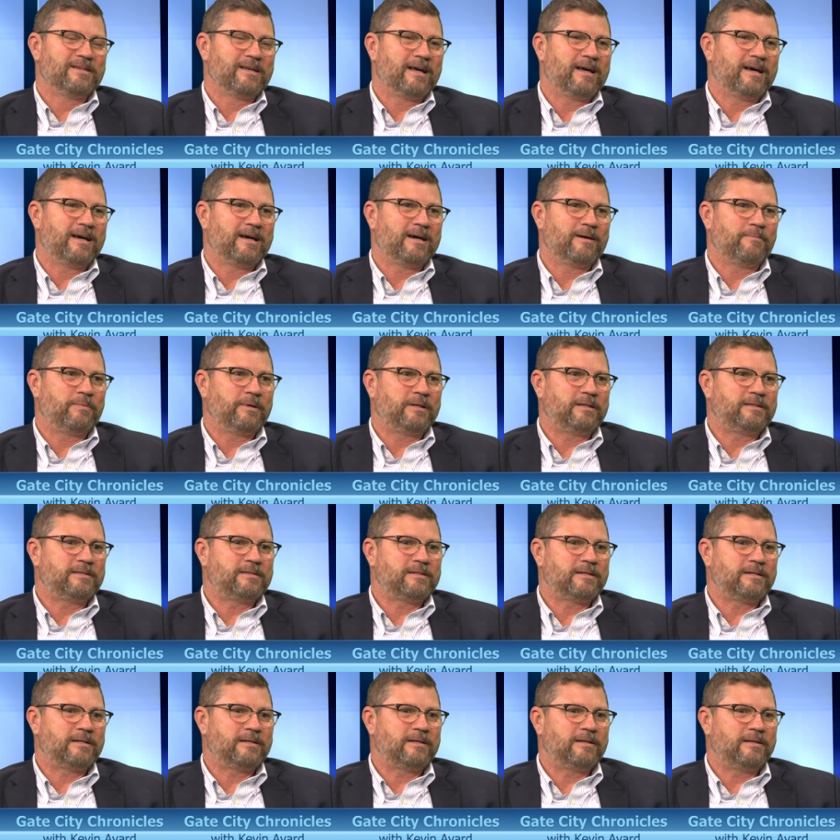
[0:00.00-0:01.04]

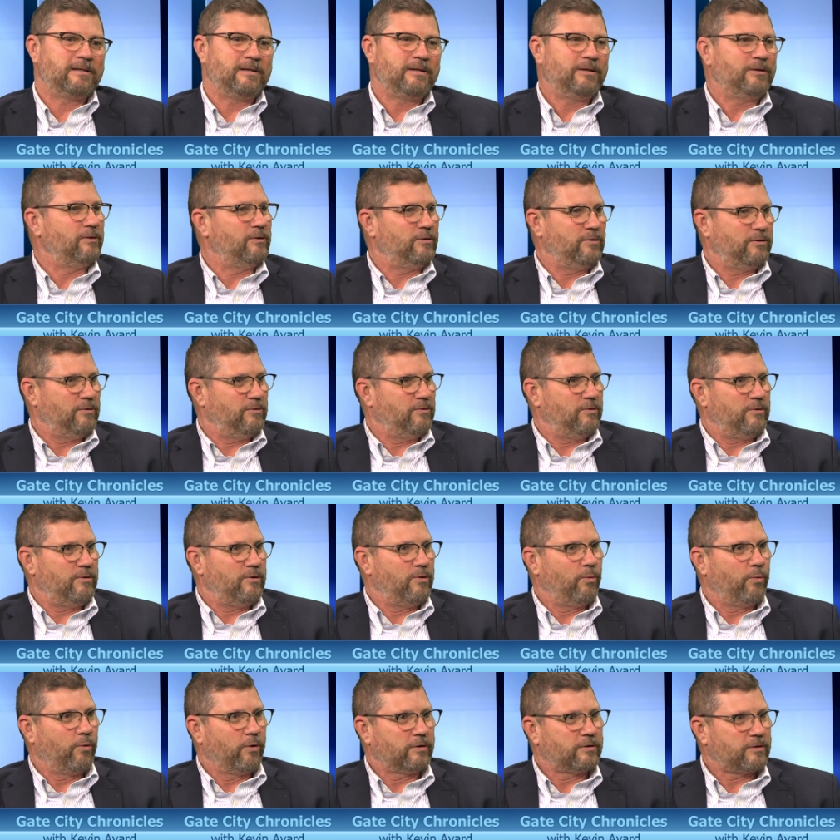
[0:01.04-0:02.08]
But
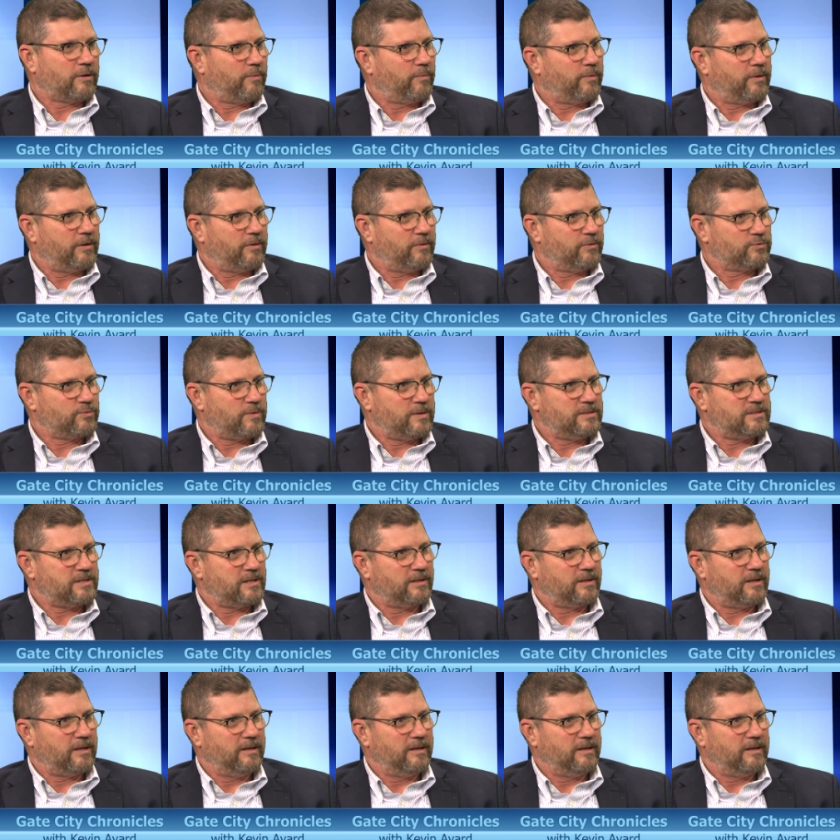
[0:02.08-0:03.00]
you worked on one of those recently?